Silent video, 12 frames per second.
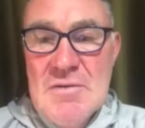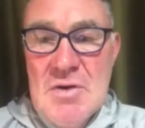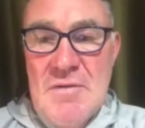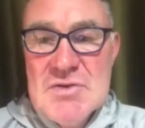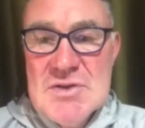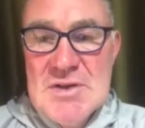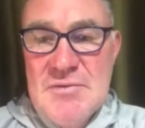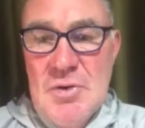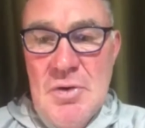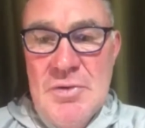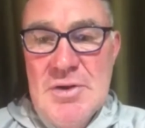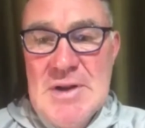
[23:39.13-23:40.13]
and obviously foot
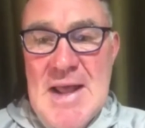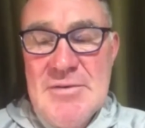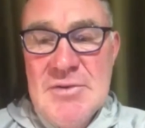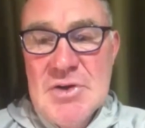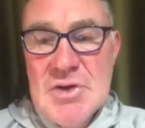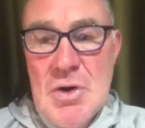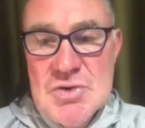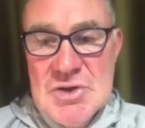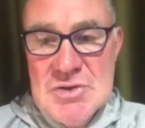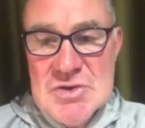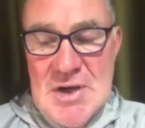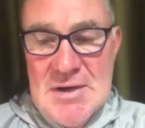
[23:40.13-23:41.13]
on the ladder in the
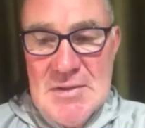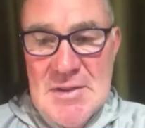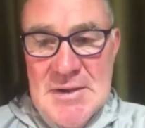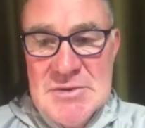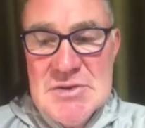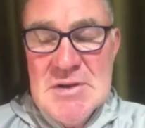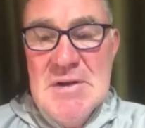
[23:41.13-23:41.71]
coaching side of things.